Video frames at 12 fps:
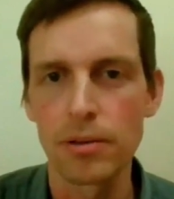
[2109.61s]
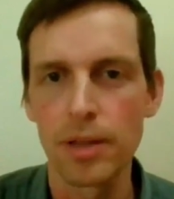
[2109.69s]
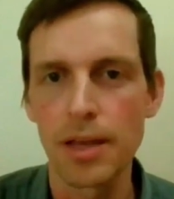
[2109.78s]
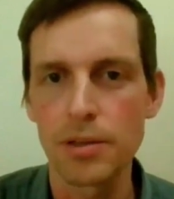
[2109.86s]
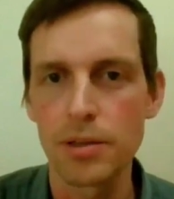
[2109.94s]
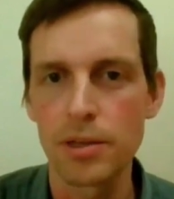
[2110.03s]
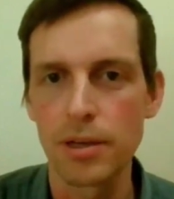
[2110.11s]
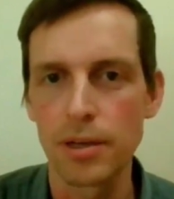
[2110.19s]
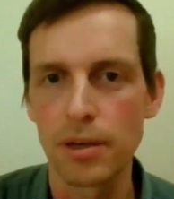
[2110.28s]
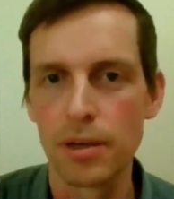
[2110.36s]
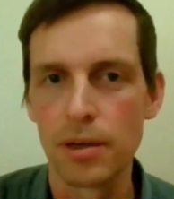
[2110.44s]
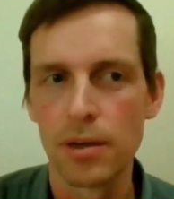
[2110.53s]
last
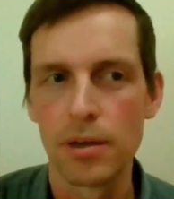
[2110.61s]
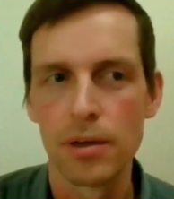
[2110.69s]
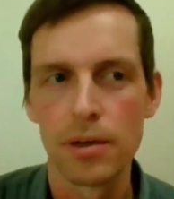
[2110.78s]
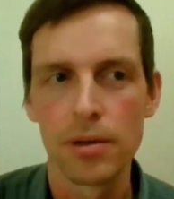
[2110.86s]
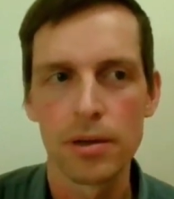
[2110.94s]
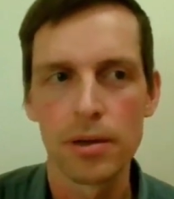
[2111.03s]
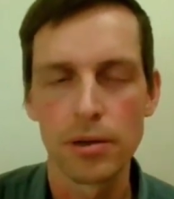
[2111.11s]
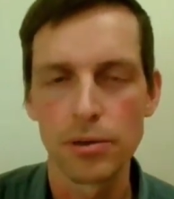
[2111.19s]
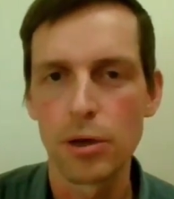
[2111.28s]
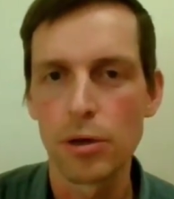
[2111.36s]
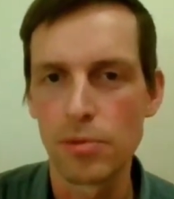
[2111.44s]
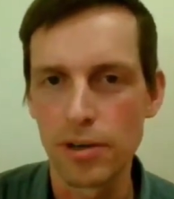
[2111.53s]
year in
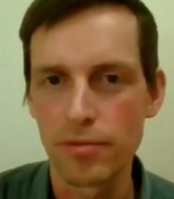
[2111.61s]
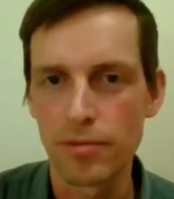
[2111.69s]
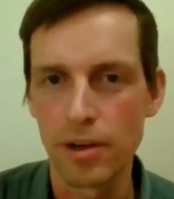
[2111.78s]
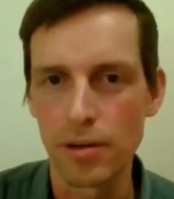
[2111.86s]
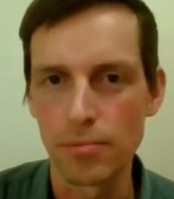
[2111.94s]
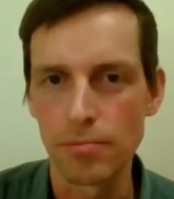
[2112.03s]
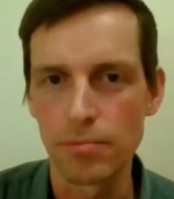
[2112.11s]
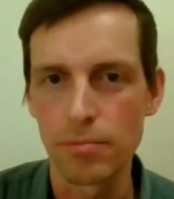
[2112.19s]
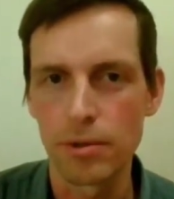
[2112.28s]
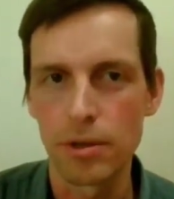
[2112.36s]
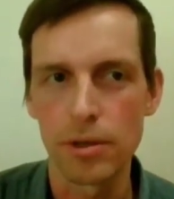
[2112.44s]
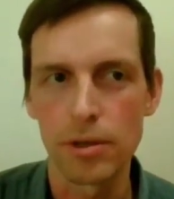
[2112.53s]
October from